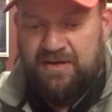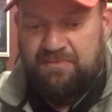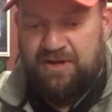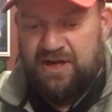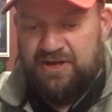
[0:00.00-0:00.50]

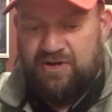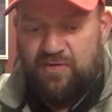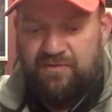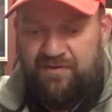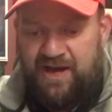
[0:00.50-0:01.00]
but I
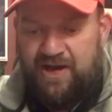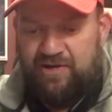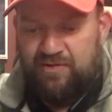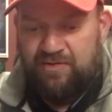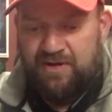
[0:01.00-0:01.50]
don't
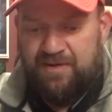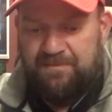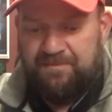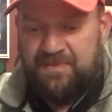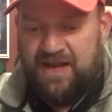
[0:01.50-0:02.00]
value
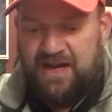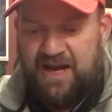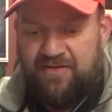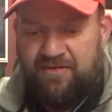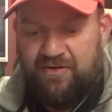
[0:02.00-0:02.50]
them. And
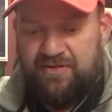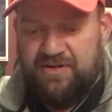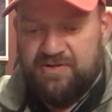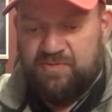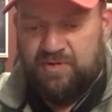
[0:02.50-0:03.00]
I thought
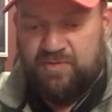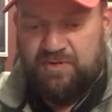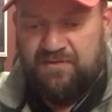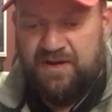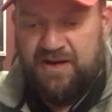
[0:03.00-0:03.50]
this one
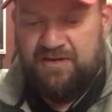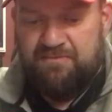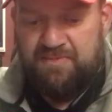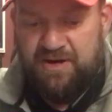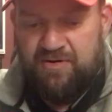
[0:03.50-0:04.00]
would find
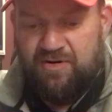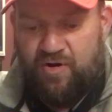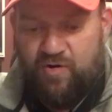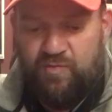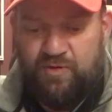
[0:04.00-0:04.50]
a better
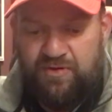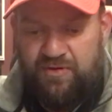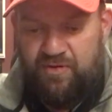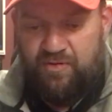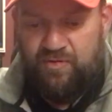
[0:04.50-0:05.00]
home
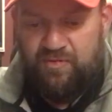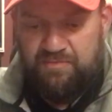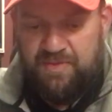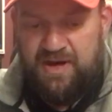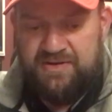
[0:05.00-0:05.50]
with you.
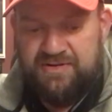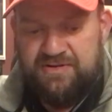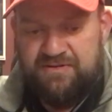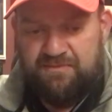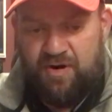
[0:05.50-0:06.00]

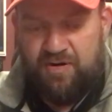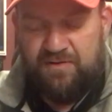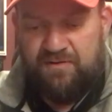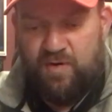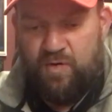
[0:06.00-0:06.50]
Best,
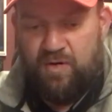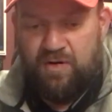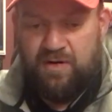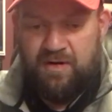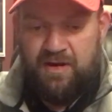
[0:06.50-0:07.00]
Marc of
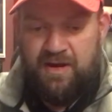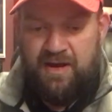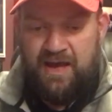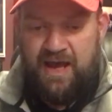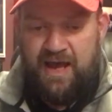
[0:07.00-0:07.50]
Horror.
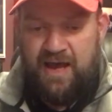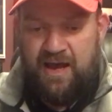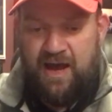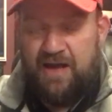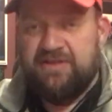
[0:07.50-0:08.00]

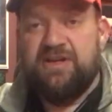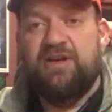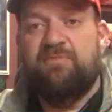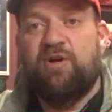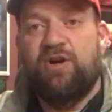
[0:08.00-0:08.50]
And I'll
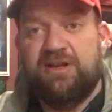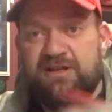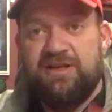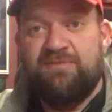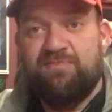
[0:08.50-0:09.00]
tell you, Marc,
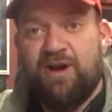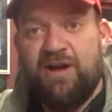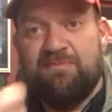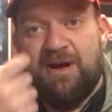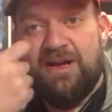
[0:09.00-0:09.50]
it did
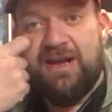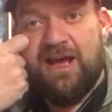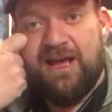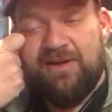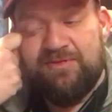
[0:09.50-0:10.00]
brighten my
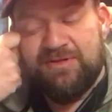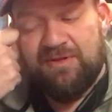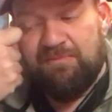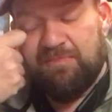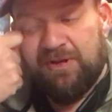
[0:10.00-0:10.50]
day. It was
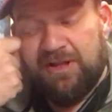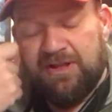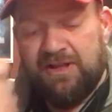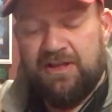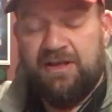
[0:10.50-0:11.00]

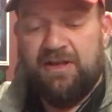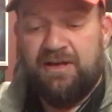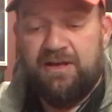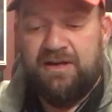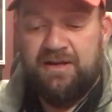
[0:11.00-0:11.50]
completely
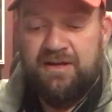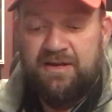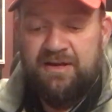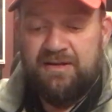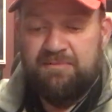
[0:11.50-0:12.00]

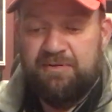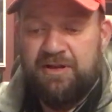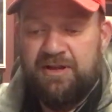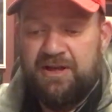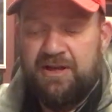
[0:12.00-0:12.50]

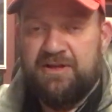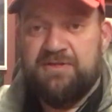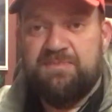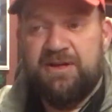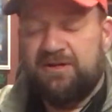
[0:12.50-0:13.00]

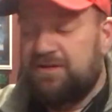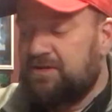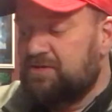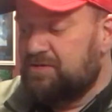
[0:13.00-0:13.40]
unexpected and